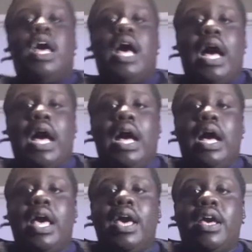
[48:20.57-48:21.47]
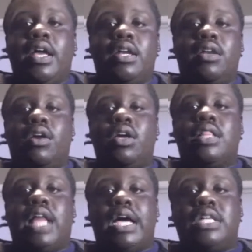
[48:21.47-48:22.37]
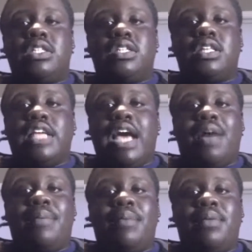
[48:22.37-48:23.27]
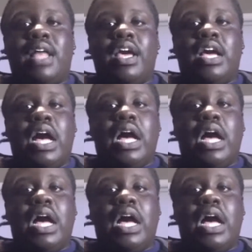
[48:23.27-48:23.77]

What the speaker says: And Eli, y'all probably like,